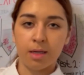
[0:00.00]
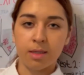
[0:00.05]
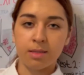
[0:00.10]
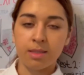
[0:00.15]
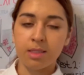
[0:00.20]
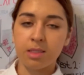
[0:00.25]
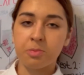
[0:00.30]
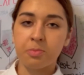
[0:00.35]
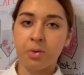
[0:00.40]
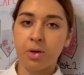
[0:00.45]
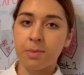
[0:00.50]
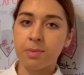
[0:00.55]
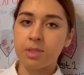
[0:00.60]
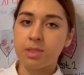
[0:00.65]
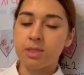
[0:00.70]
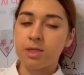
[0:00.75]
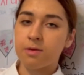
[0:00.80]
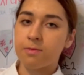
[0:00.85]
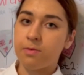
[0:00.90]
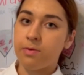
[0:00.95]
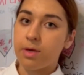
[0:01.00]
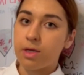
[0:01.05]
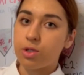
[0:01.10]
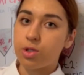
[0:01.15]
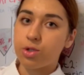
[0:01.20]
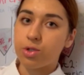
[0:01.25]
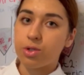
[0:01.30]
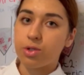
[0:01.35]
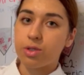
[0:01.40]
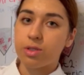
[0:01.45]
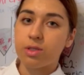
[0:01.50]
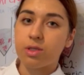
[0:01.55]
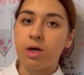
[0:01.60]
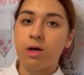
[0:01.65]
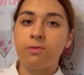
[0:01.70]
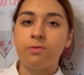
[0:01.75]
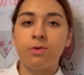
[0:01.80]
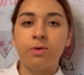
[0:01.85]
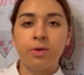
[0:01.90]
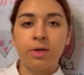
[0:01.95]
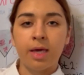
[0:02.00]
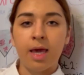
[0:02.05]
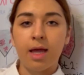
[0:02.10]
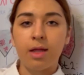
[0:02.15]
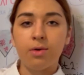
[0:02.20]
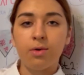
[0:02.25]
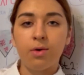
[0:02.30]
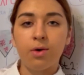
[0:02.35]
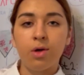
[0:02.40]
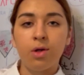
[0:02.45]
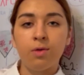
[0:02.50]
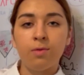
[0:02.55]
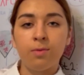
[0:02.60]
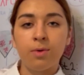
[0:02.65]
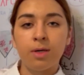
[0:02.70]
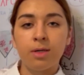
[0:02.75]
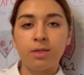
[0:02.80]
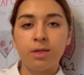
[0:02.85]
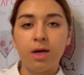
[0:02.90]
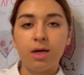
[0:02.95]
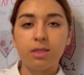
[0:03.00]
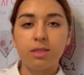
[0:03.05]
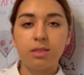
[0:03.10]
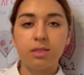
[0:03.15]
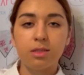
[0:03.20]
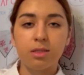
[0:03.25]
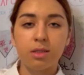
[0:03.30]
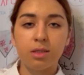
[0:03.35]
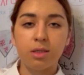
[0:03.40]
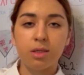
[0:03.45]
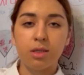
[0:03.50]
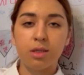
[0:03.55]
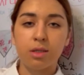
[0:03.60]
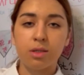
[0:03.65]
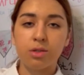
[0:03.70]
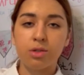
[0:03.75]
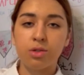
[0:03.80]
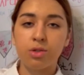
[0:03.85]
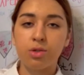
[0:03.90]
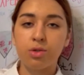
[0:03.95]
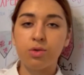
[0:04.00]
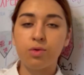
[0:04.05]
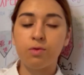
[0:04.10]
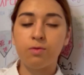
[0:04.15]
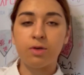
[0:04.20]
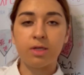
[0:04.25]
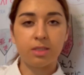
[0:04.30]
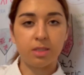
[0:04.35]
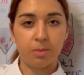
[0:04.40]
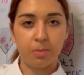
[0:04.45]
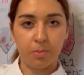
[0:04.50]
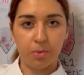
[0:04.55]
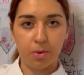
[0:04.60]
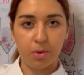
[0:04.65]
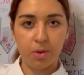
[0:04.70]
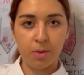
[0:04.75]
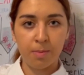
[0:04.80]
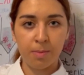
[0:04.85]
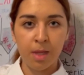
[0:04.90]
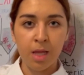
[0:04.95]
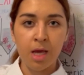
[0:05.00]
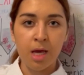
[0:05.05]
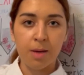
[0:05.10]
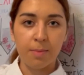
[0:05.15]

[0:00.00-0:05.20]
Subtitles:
These promising features of oregano oil were not too visible,